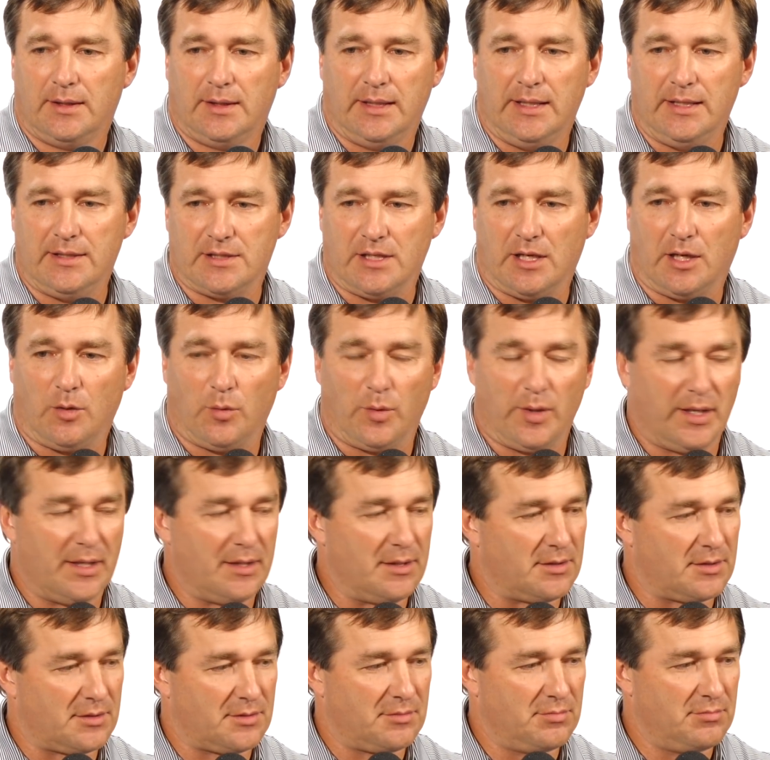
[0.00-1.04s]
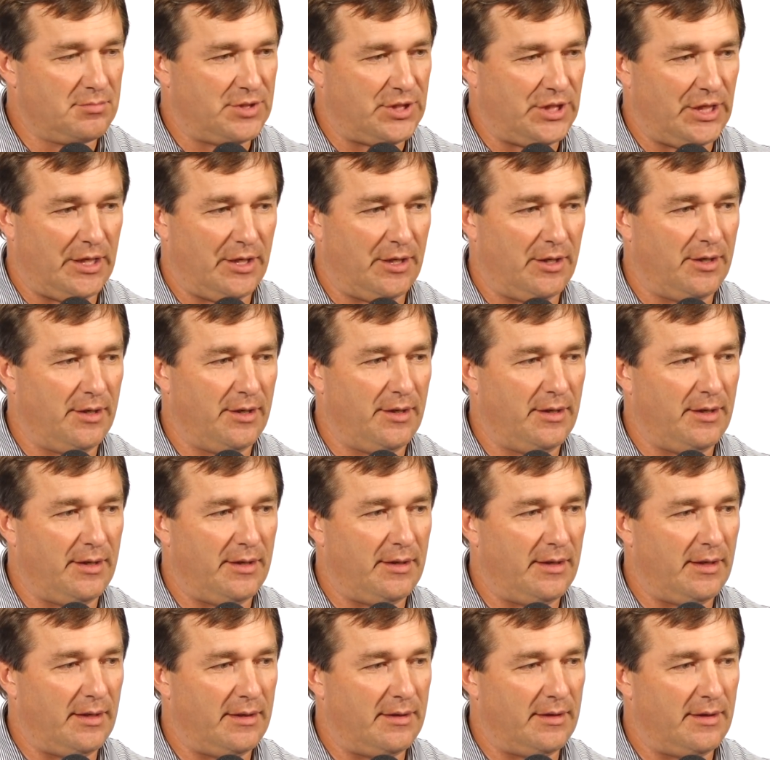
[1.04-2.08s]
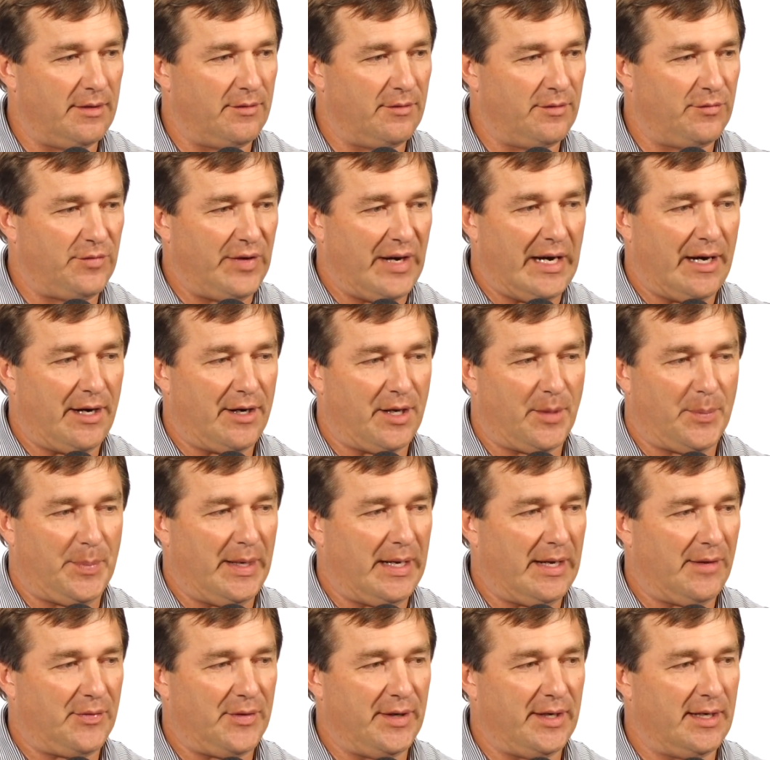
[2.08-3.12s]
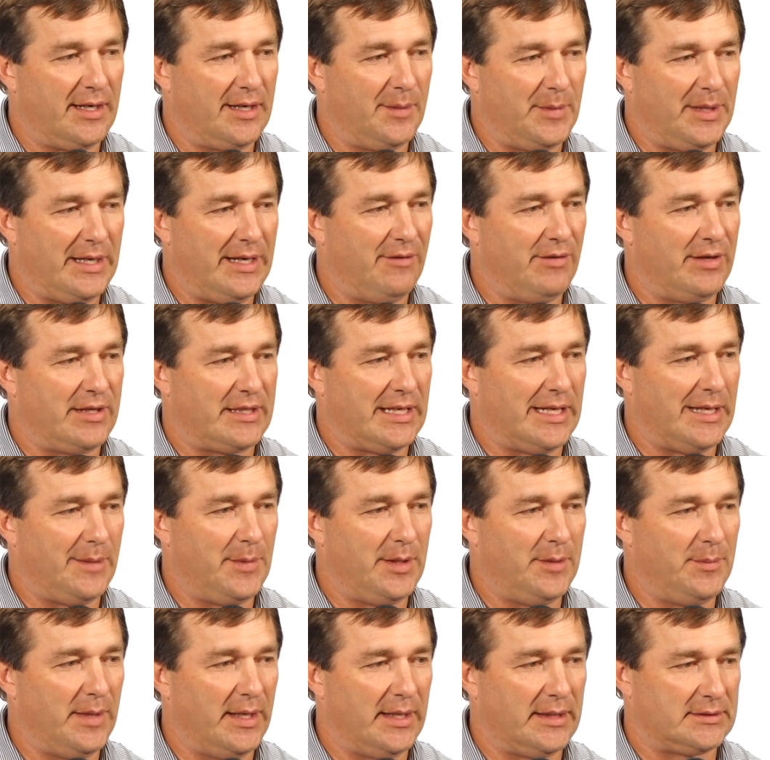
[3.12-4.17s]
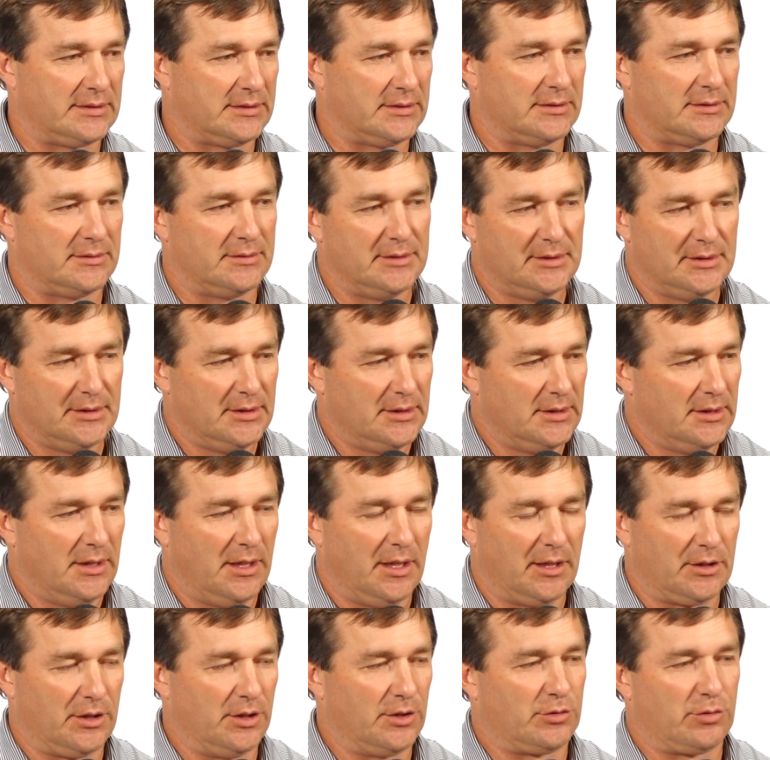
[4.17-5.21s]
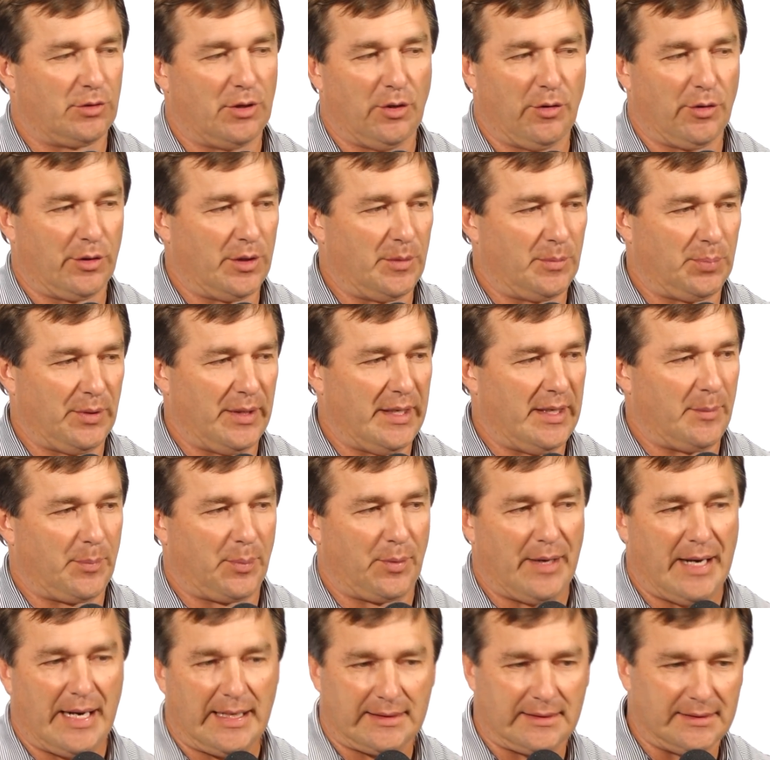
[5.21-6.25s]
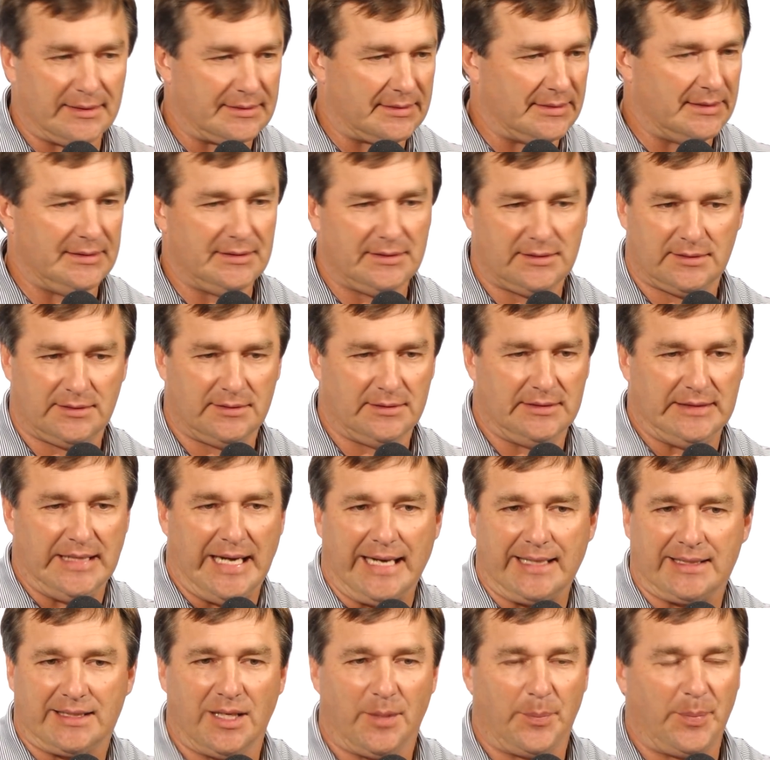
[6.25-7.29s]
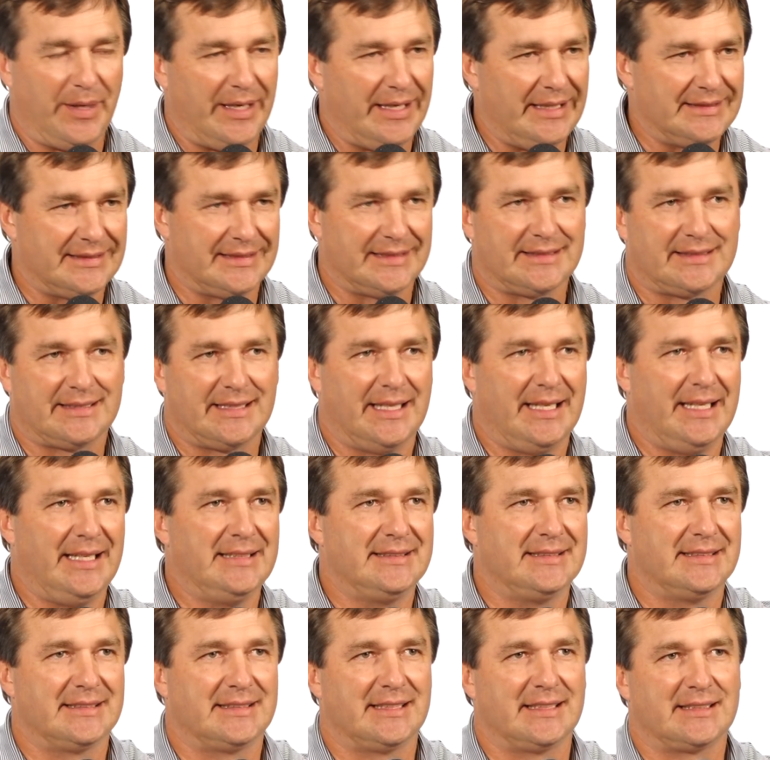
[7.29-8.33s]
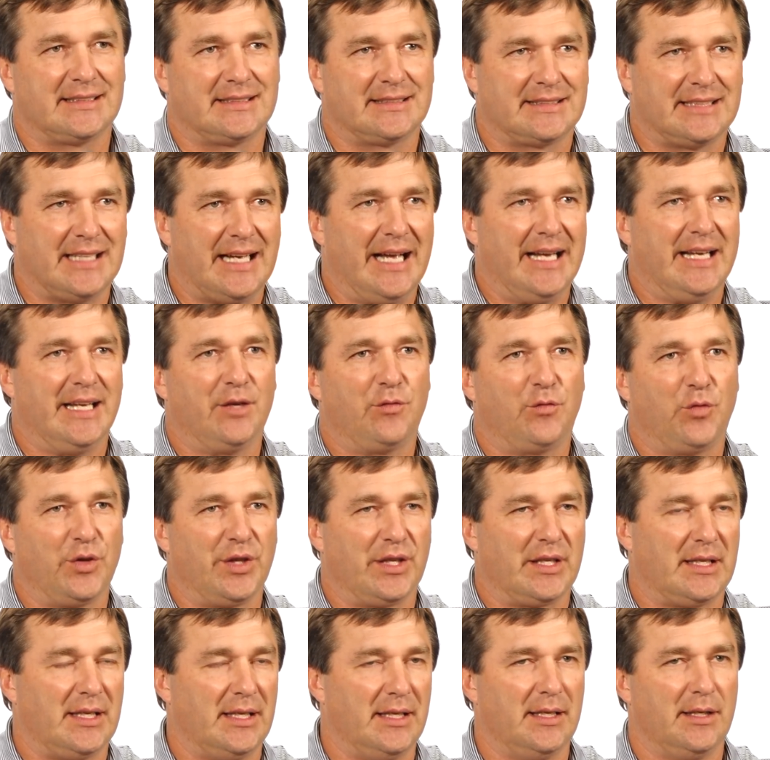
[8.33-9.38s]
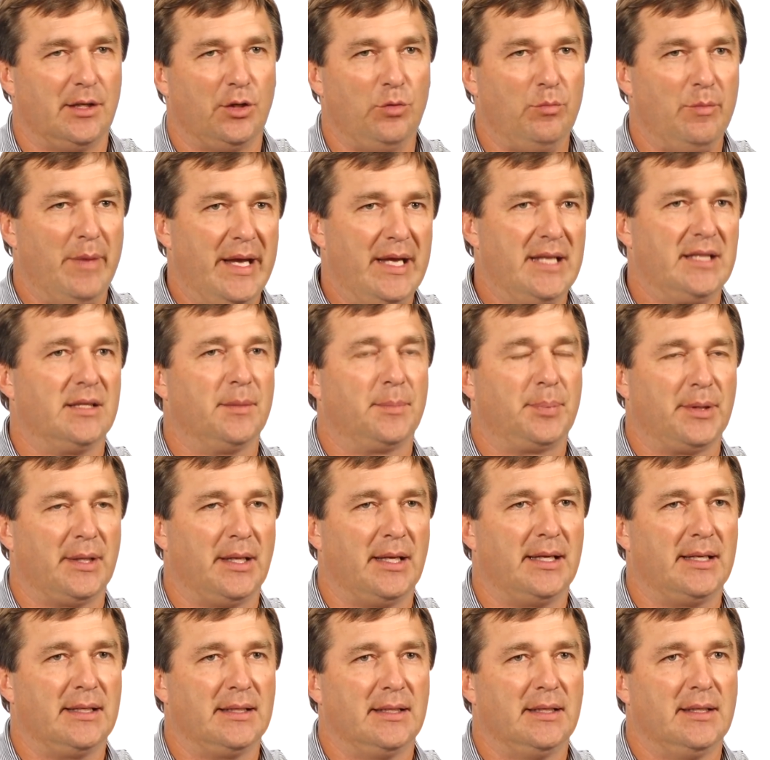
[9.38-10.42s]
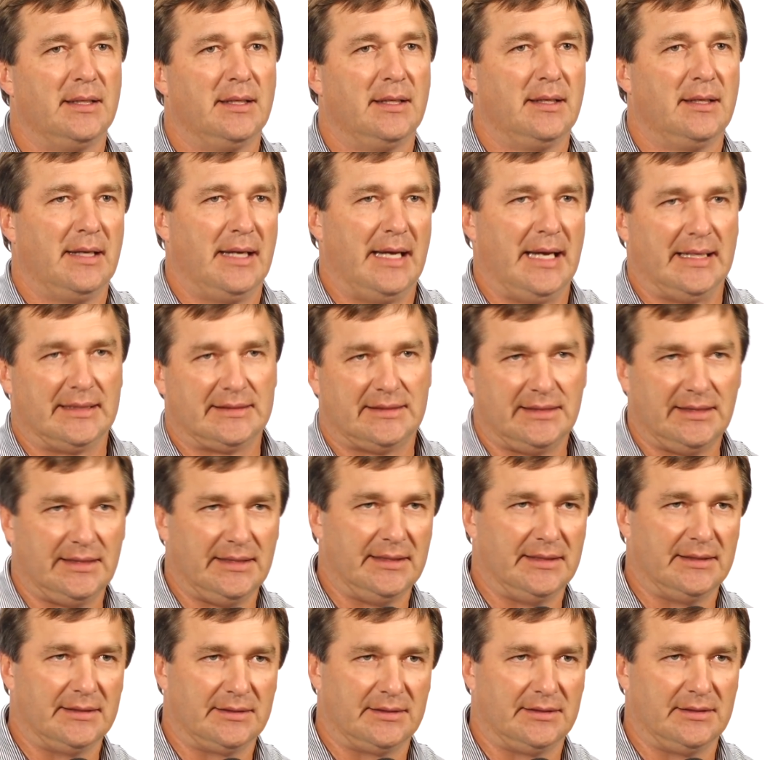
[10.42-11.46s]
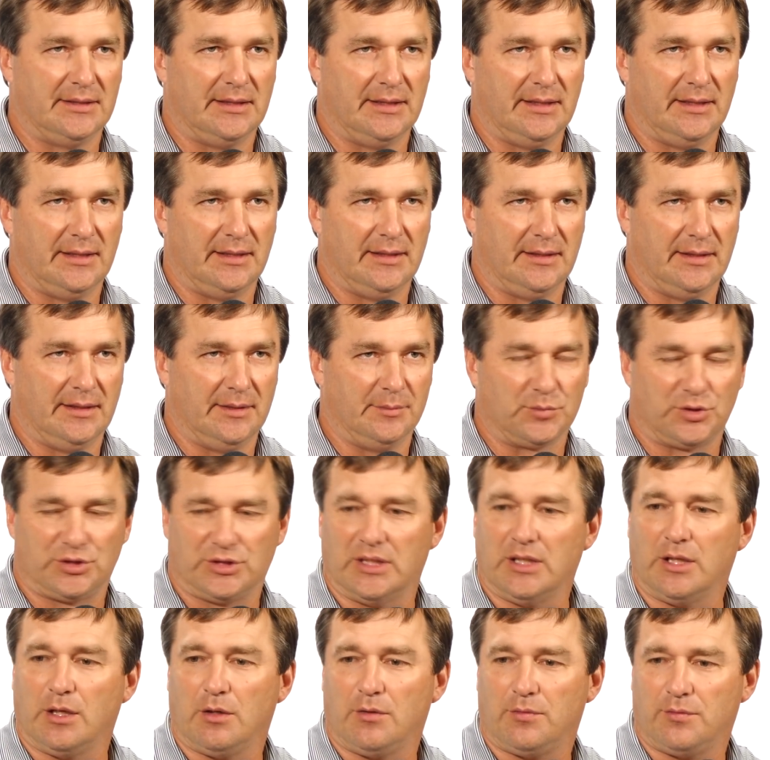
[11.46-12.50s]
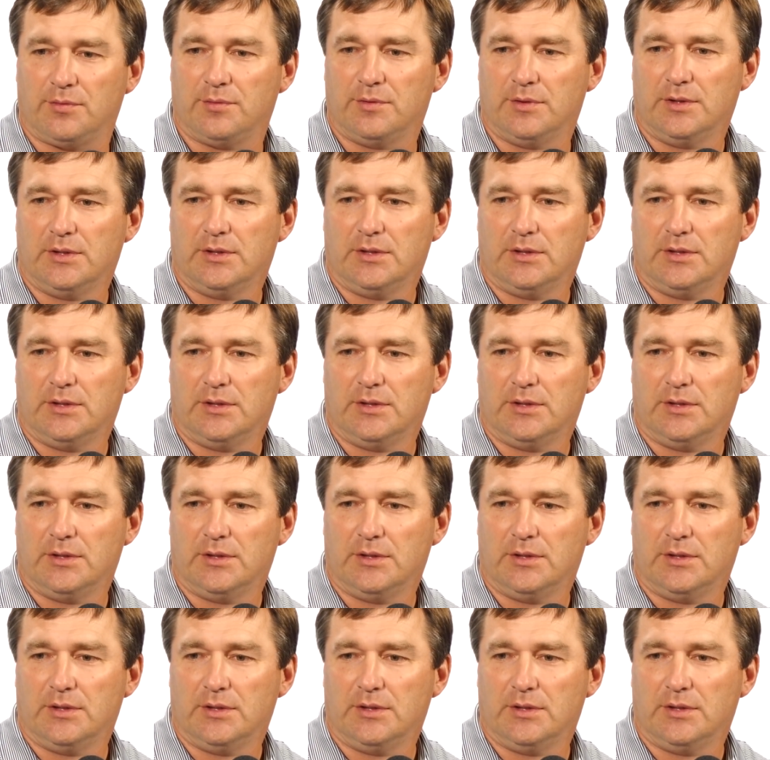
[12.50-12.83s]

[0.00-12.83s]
He's always cheering and fired up out there. I mean, every time he makes a good throw or to play in practice, he's jacked up, and he's as excited for the kid who made the play as he is himself.